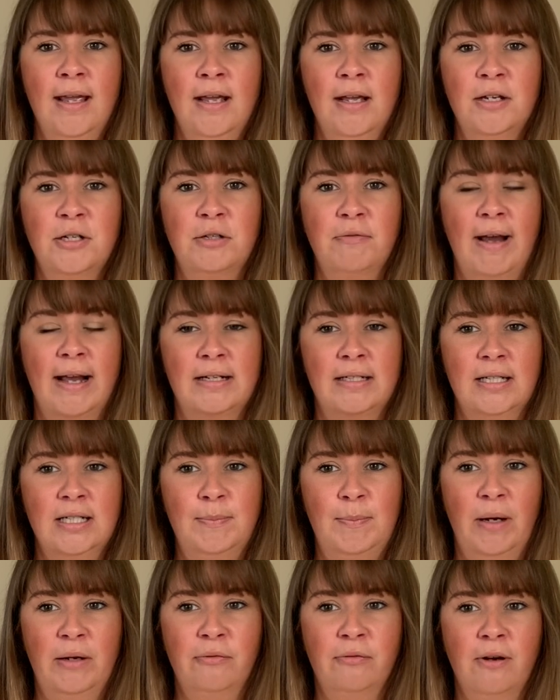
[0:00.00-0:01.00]
Directed
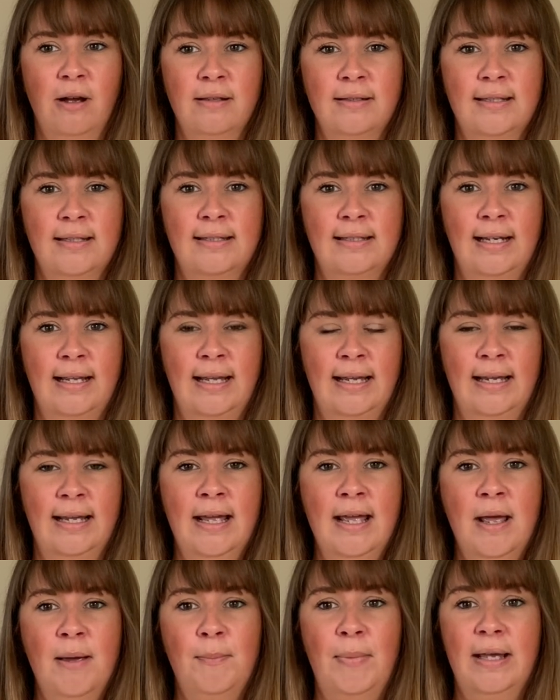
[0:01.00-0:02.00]
by Francis Lee,
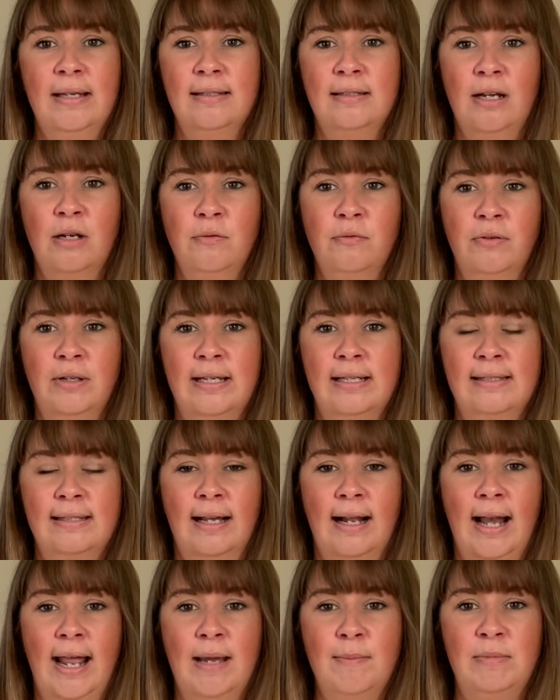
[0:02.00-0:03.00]
best known for his
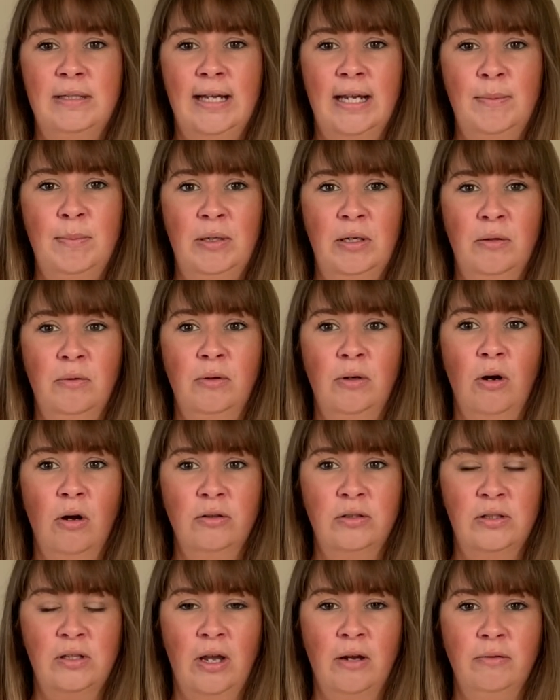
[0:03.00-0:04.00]
acclaimed debut
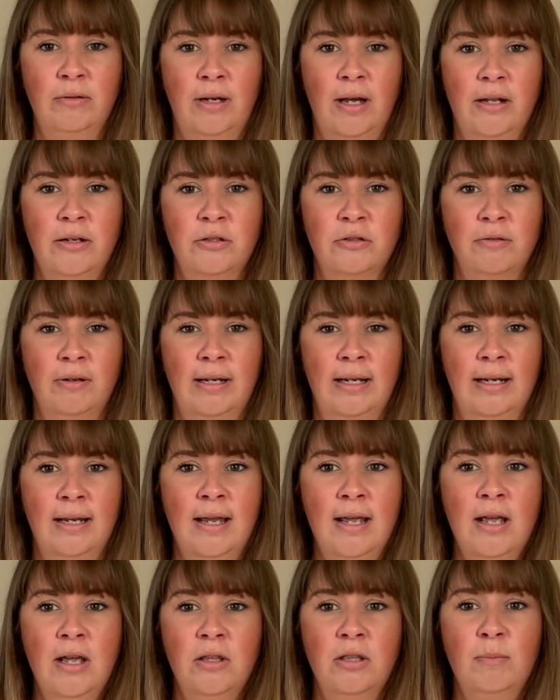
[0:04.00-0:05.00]
God's Own Country,
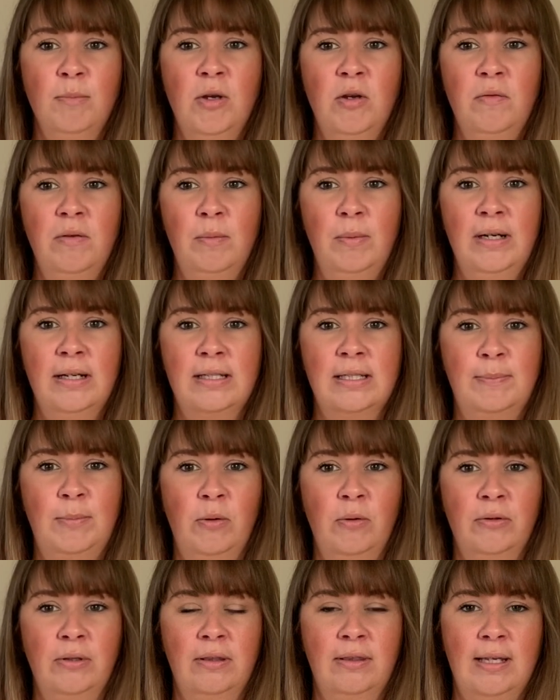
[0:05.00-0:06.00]
the movie will
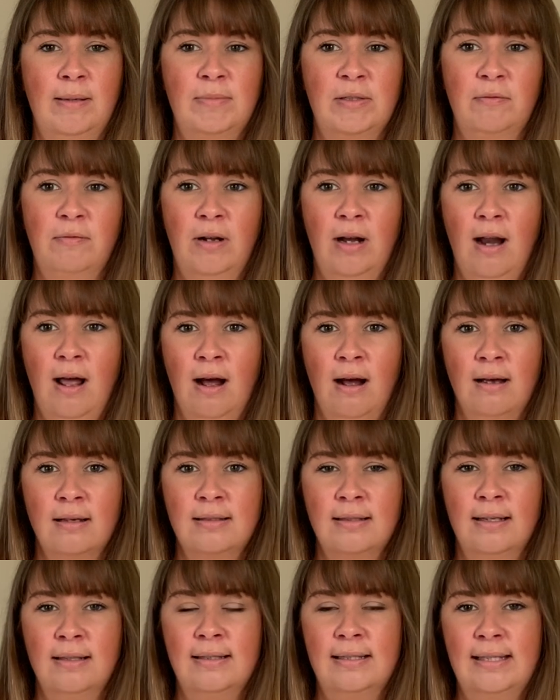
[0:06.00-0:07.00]
explore the themes of
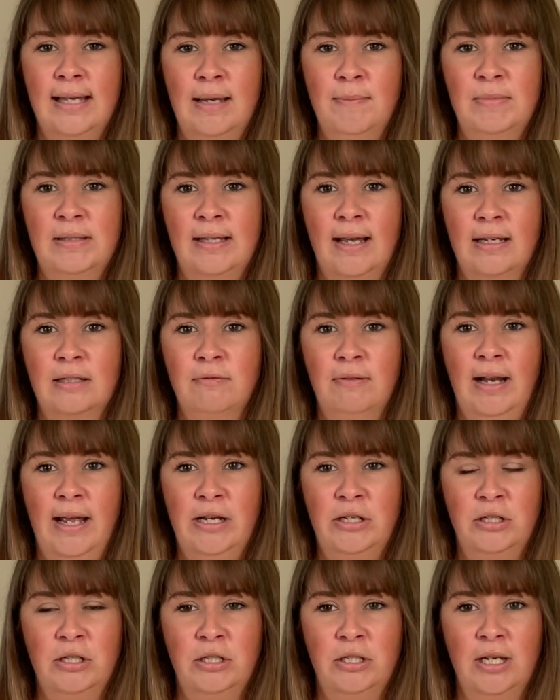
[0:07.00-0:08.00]
class and same-sex
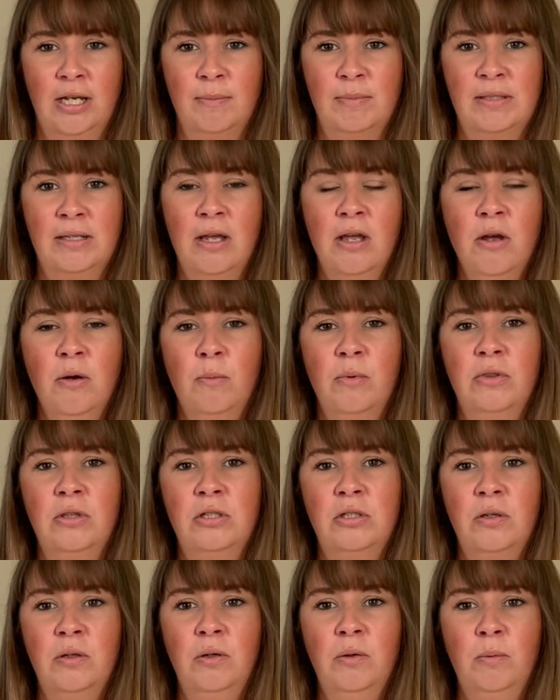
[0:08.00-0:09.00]
relationships, with the
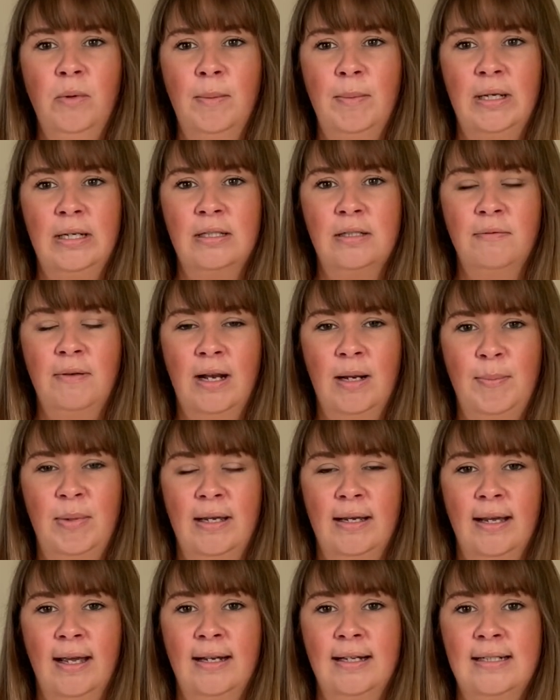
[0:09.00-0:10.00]
two women
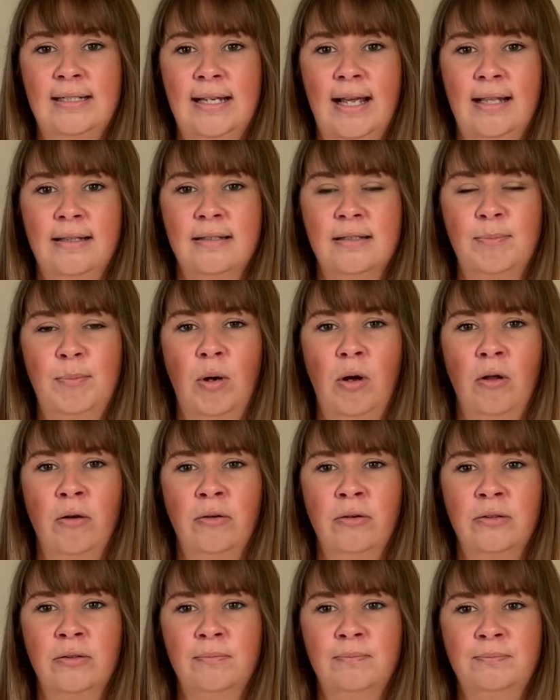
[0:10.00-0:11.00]
developing an intense
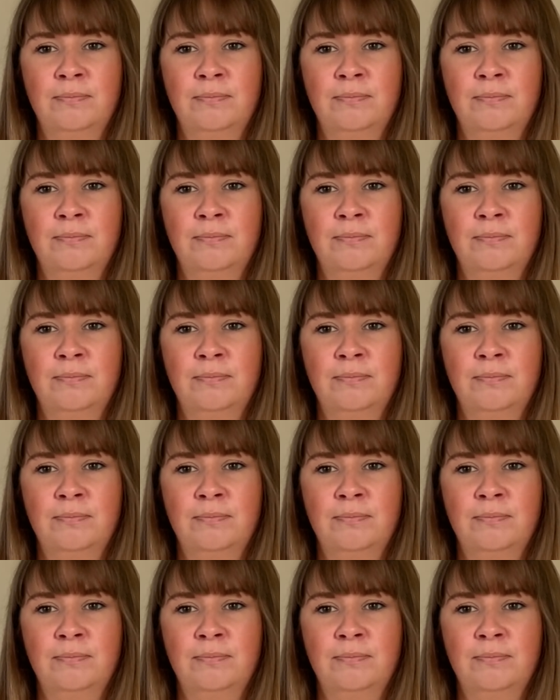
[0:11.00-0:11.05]
bond.